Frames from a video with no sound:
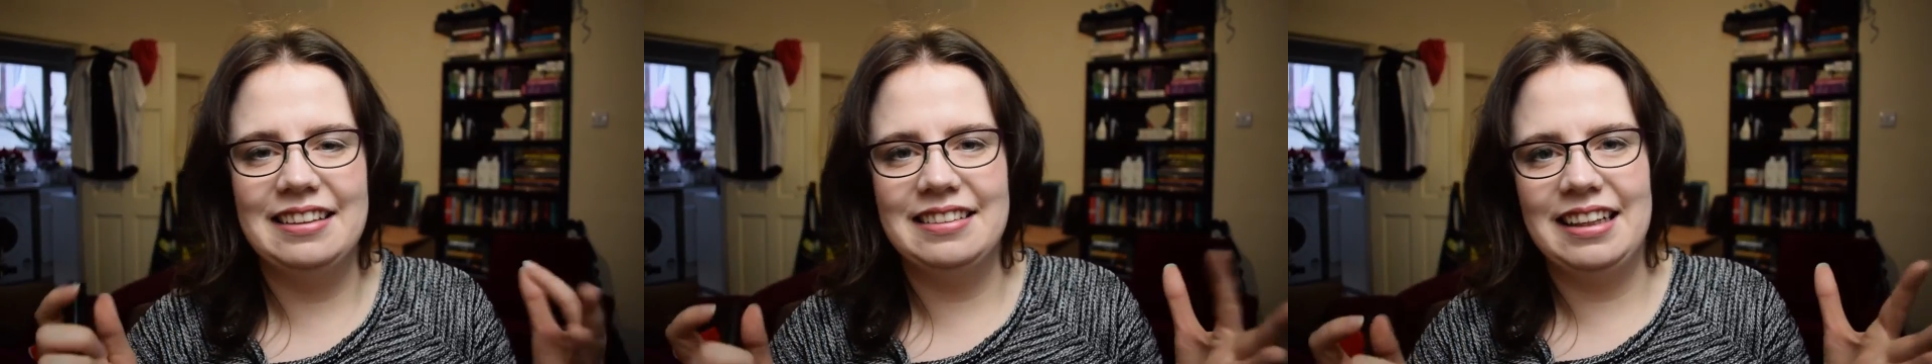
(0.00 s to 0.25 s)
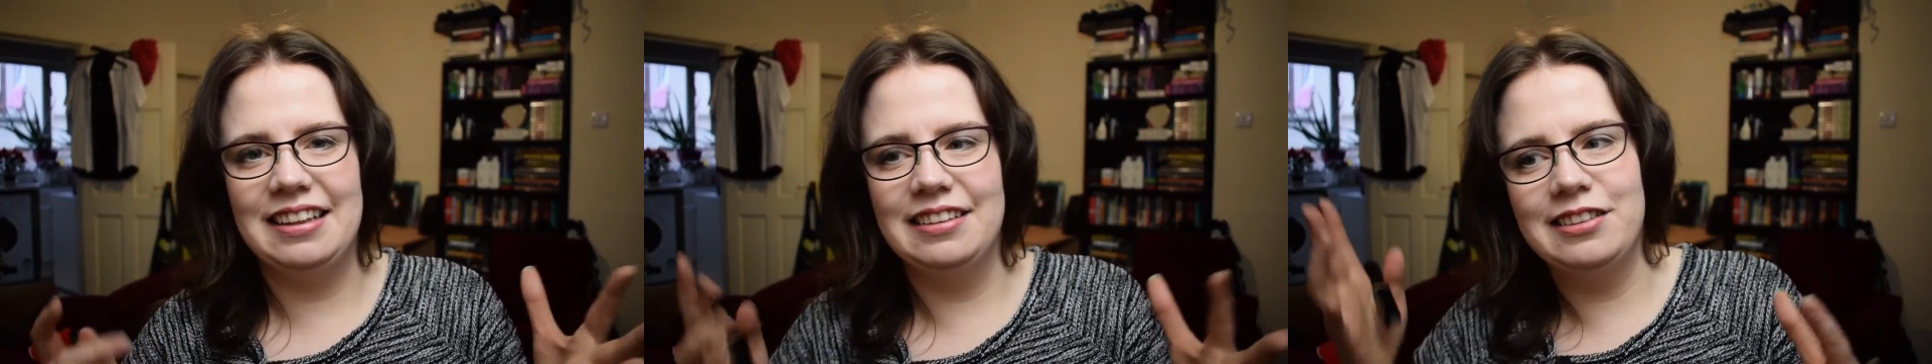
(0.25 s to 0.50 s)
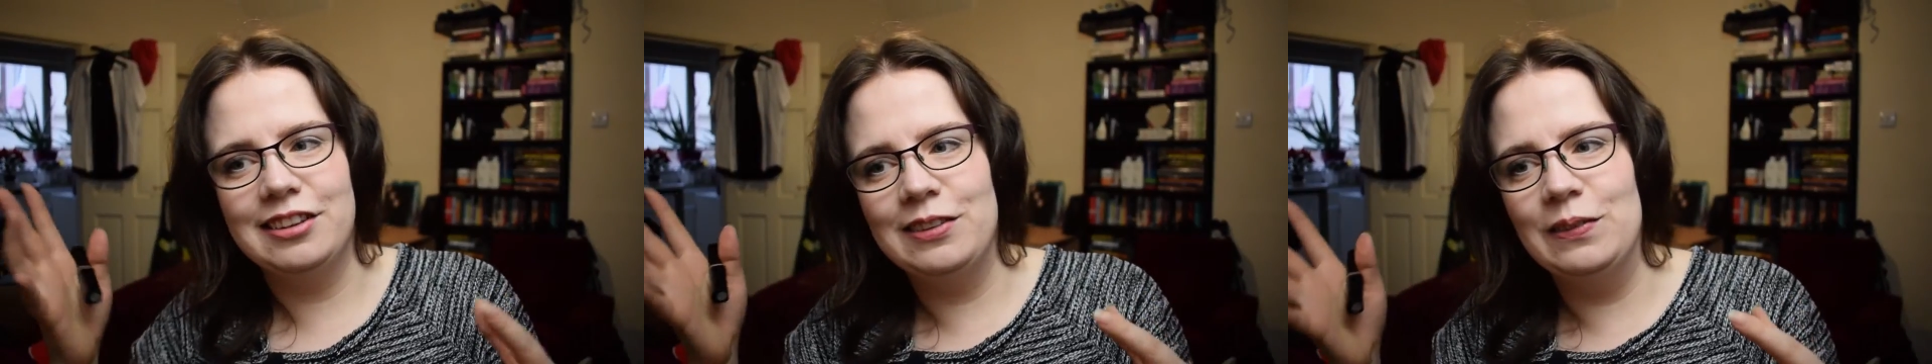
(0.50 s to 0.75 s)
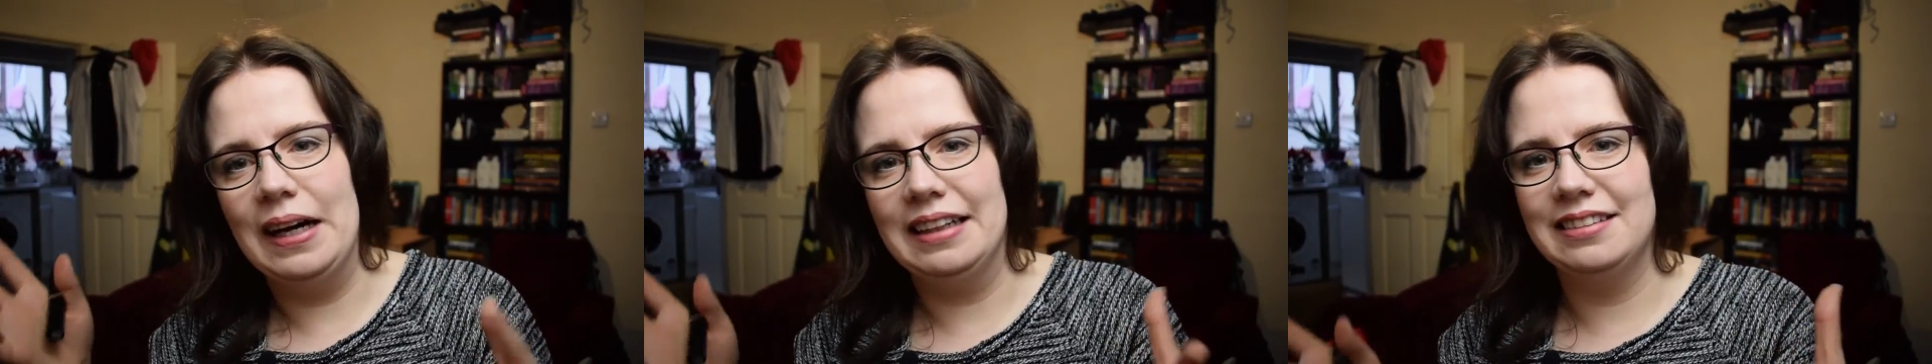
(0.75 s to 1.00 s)
is either
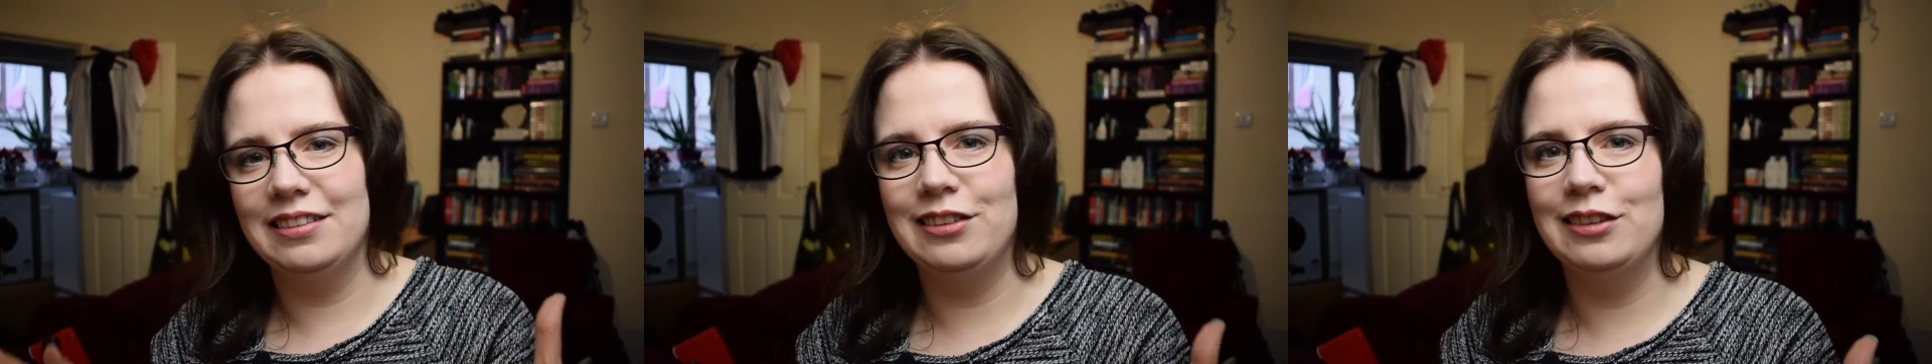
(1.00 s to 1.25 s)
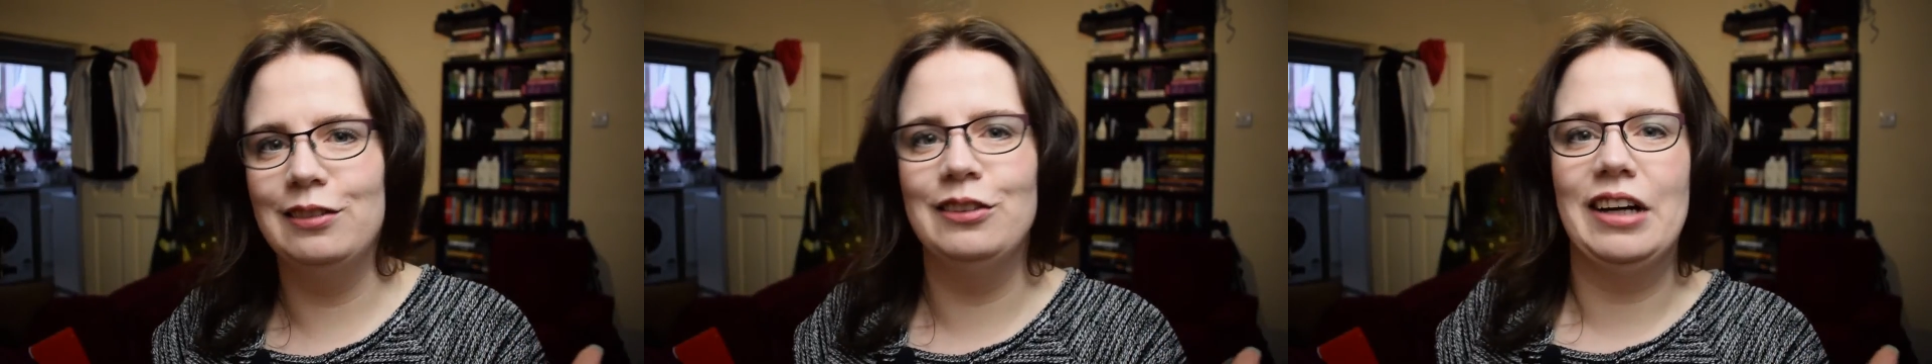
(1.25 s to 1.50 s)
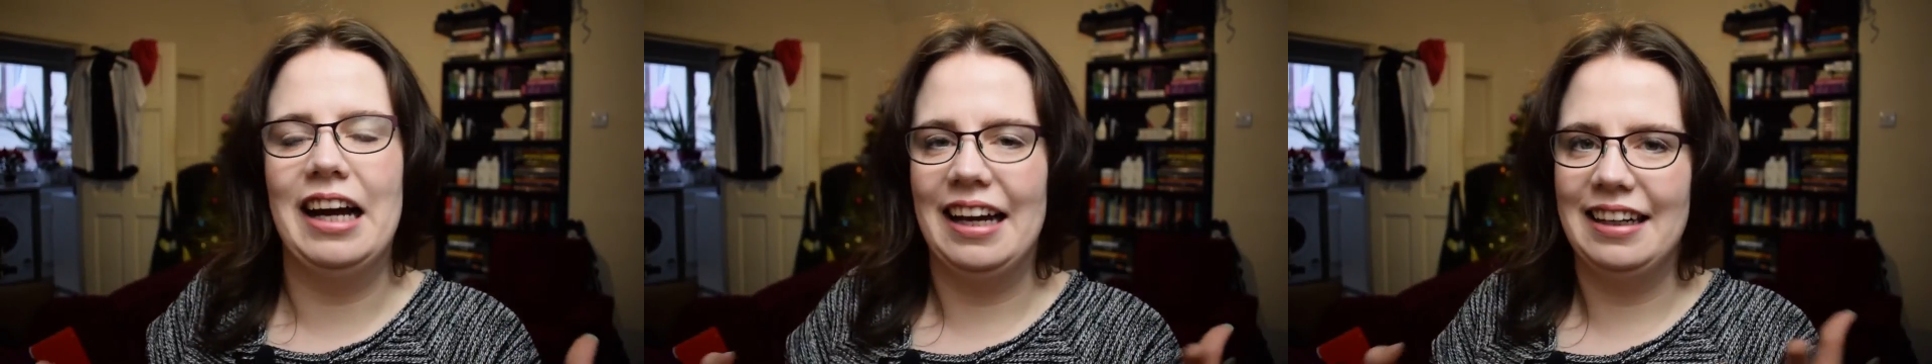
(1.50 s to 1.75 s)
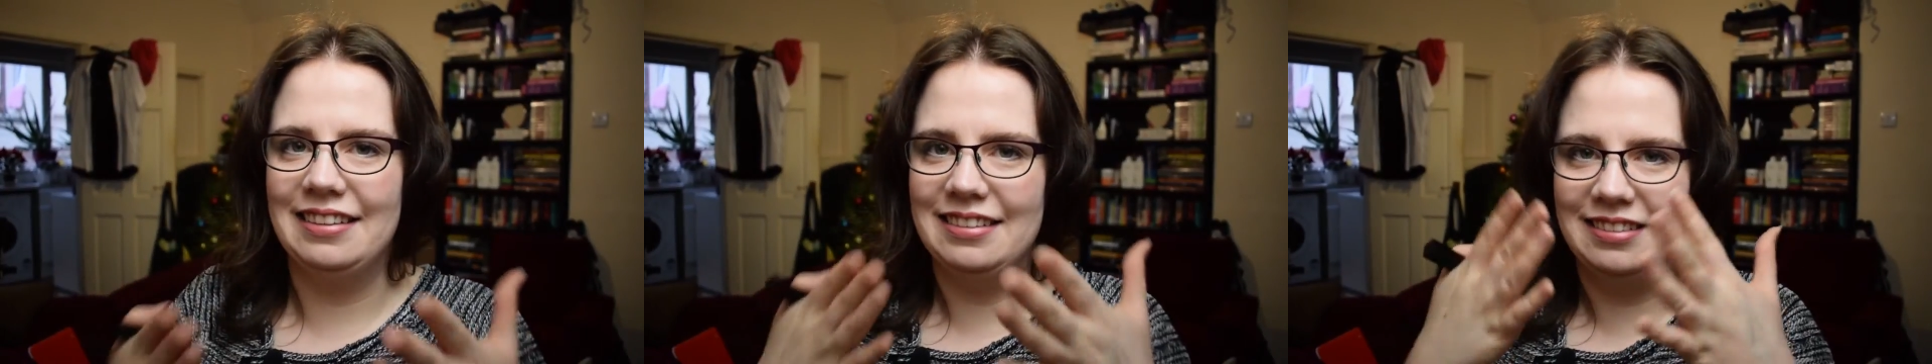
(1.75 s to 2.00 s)
too wet or too dry